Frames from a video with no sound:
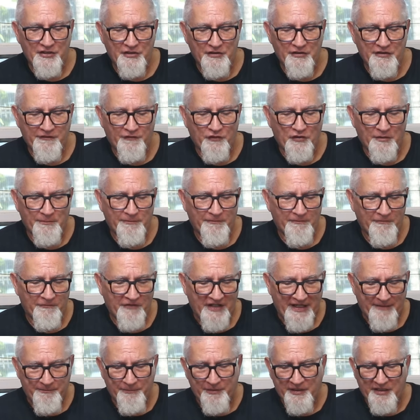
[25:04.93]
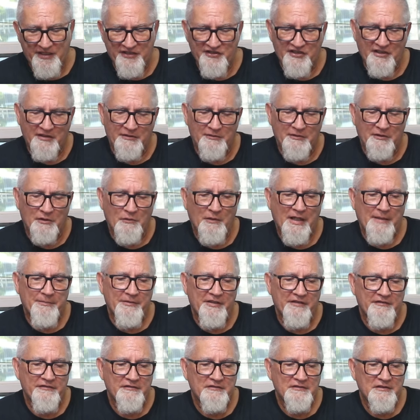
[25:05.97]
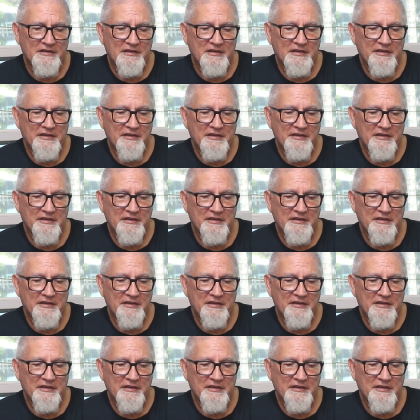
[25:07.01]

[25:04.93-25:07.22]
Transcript: two to four, five play. Is it cooperative?